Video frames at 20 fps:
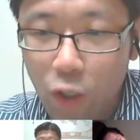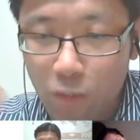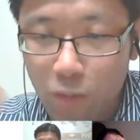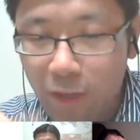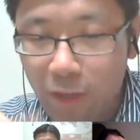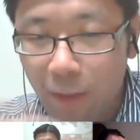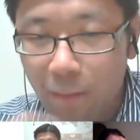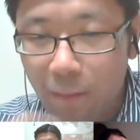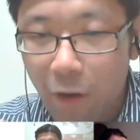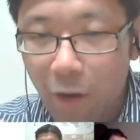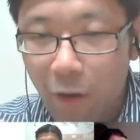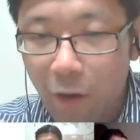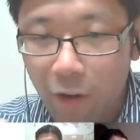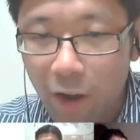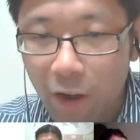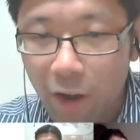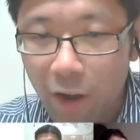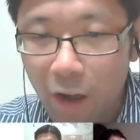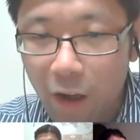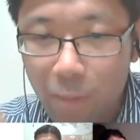jump on the Empower
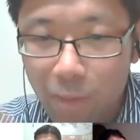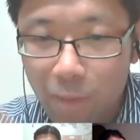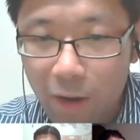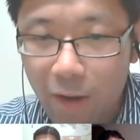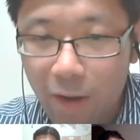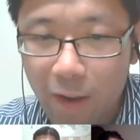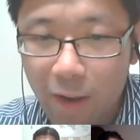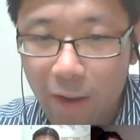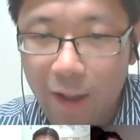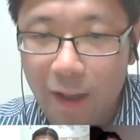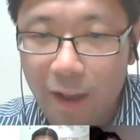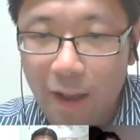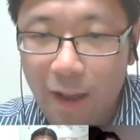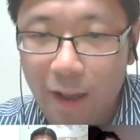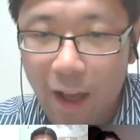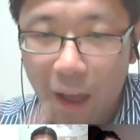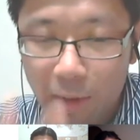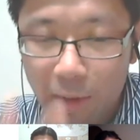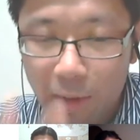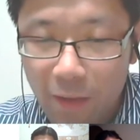call, but
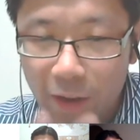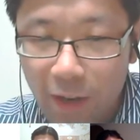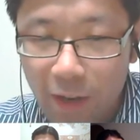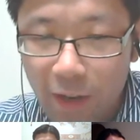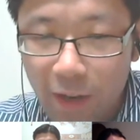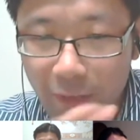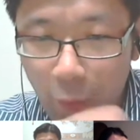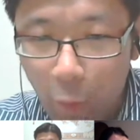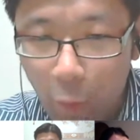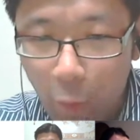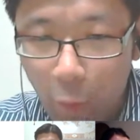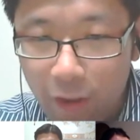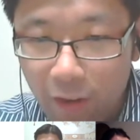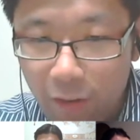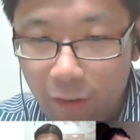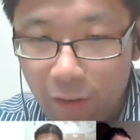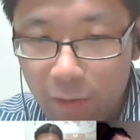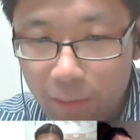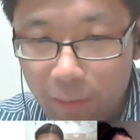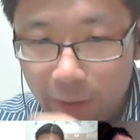I believe you guys have to wait a
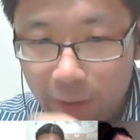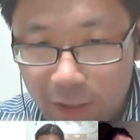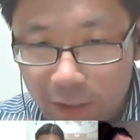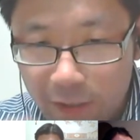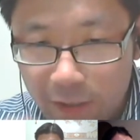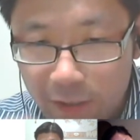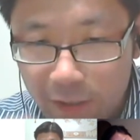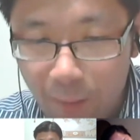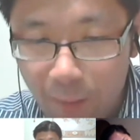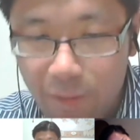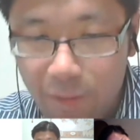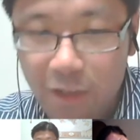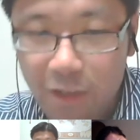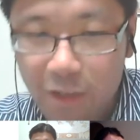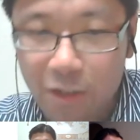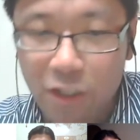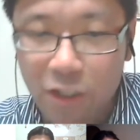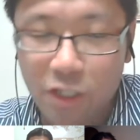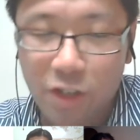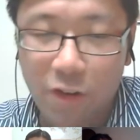little bit, because Tam
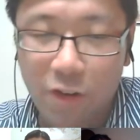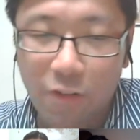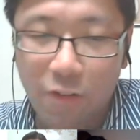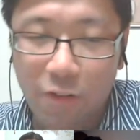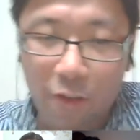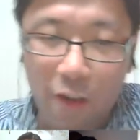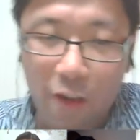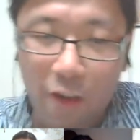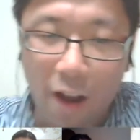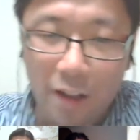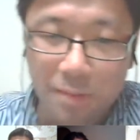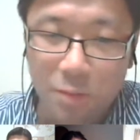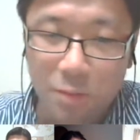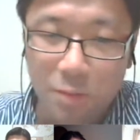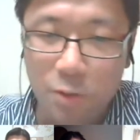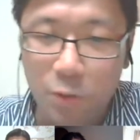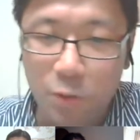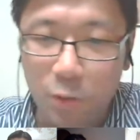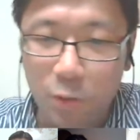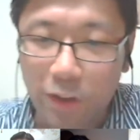is going to share a very
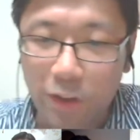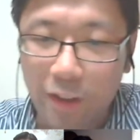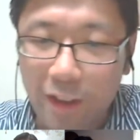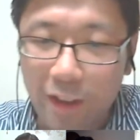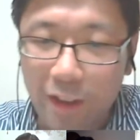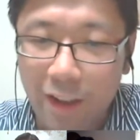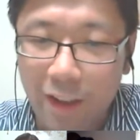awesome story,